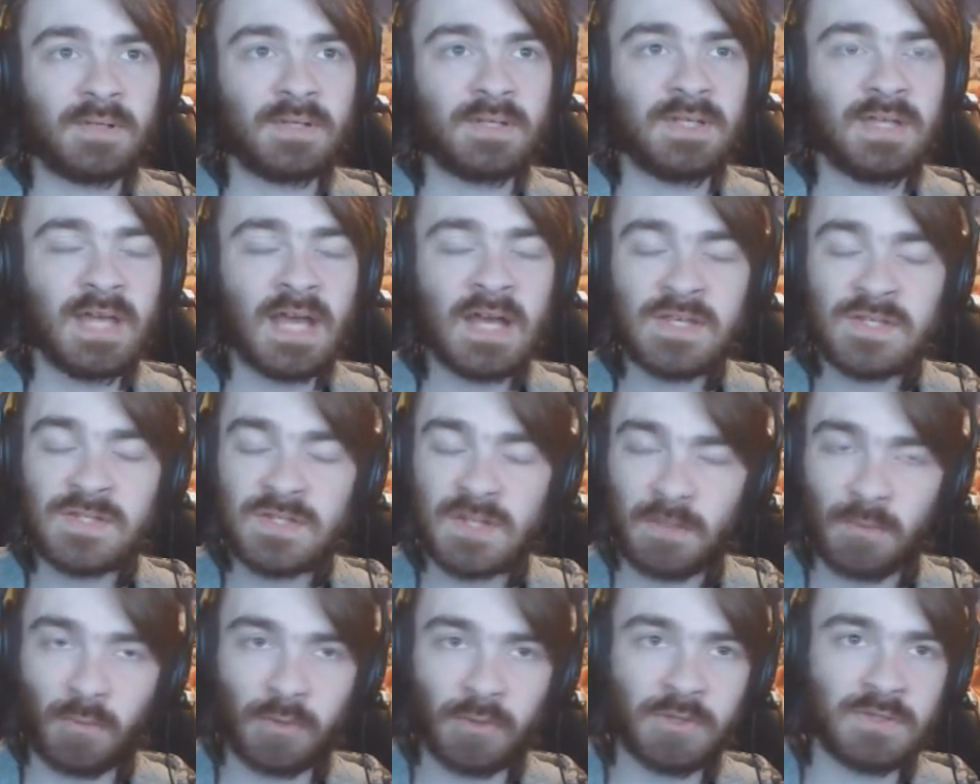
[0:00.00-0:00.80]
Yes,
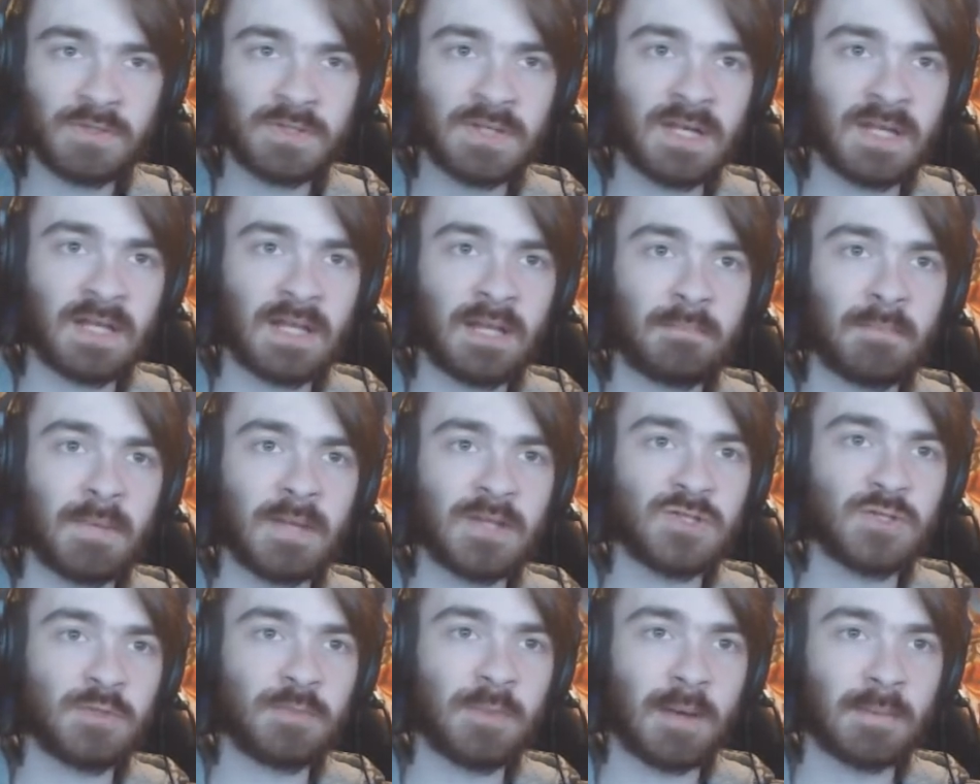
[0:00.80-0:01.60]
I want you to heal up my
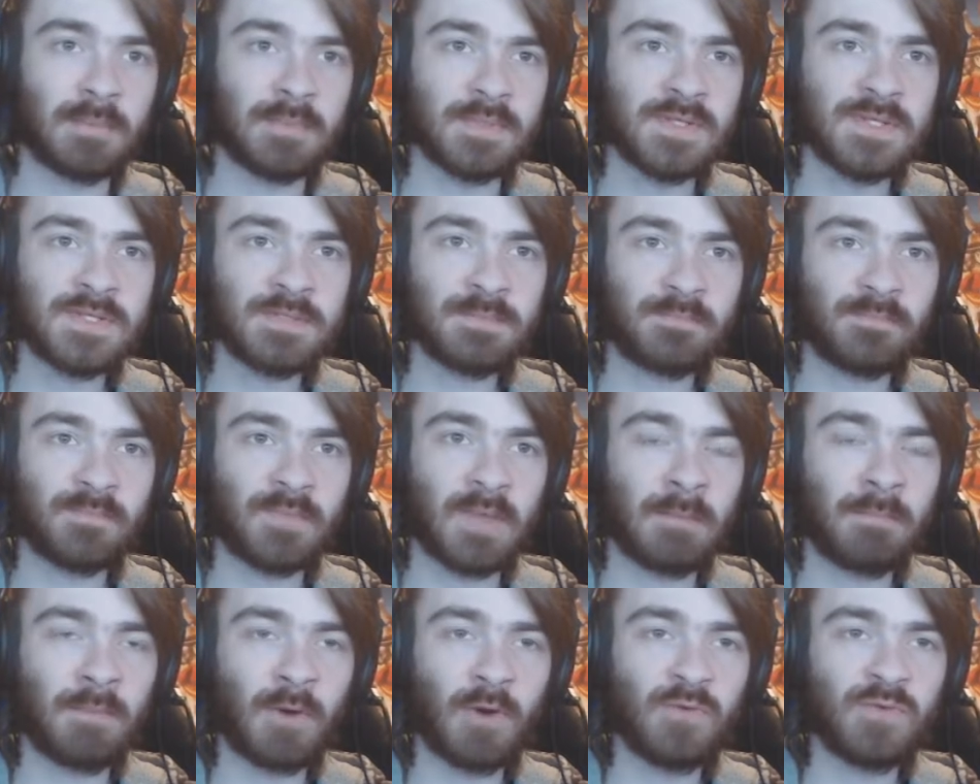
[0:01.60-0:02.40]
two puppas.
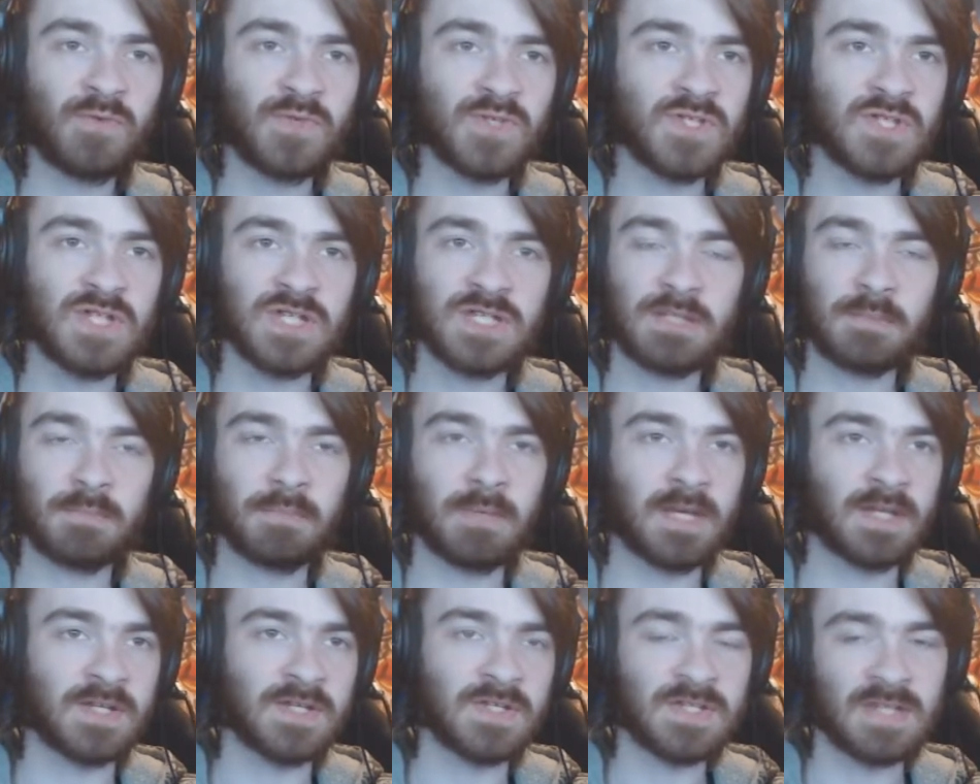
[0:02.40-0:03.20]
They both just
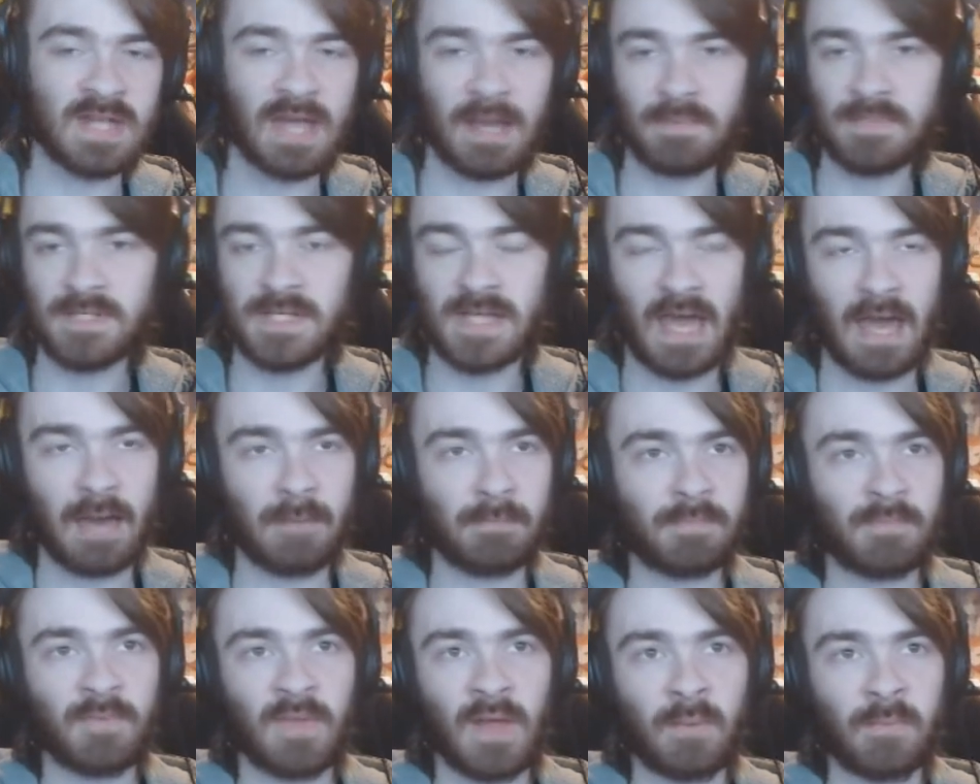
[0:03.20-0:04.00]
disappeared. Just snap,
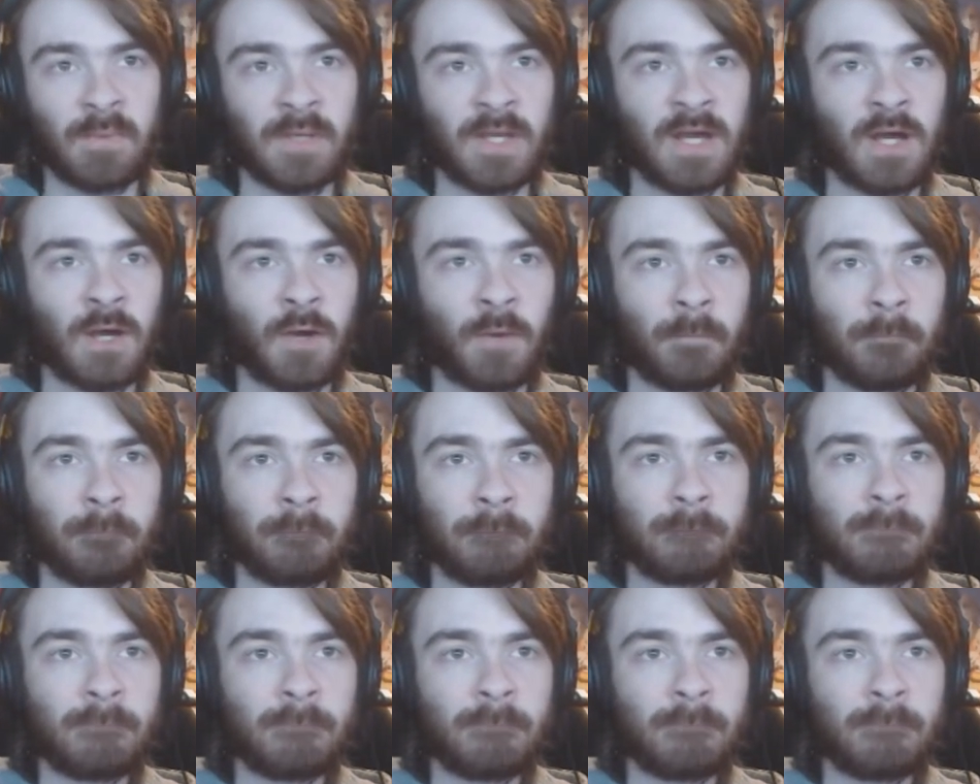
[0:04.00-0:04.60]
snap. There we go.